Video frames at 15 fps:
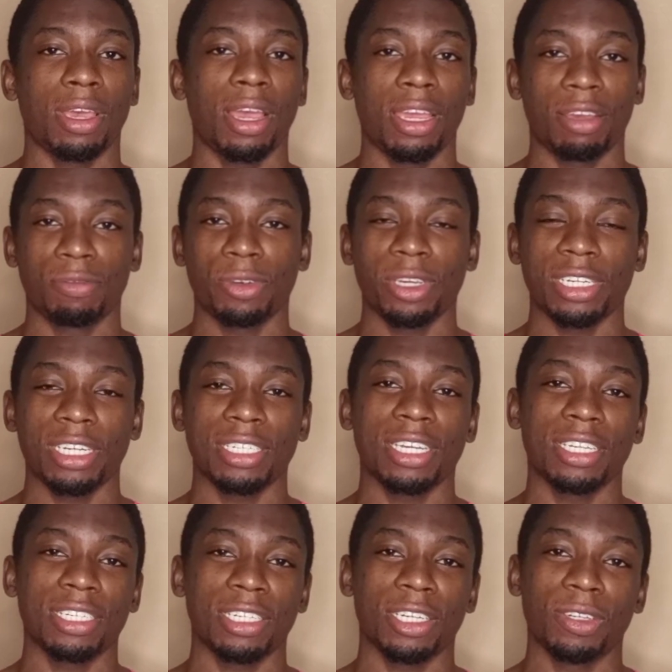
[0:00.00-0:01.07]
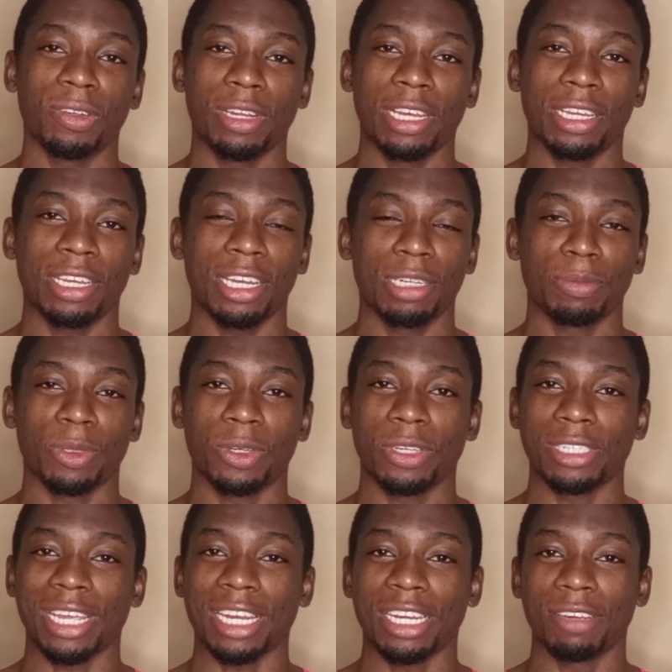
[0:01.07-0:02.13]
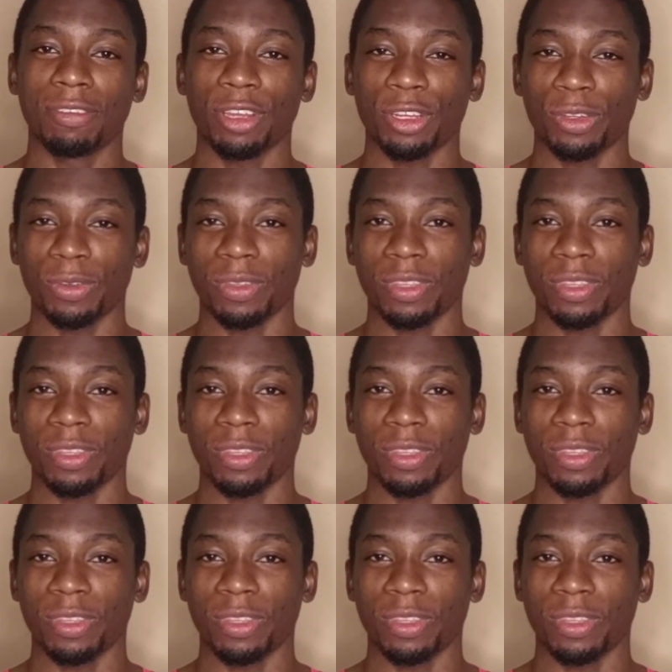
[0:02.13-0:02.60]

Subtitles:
I avoided getting a dollar card because I never knew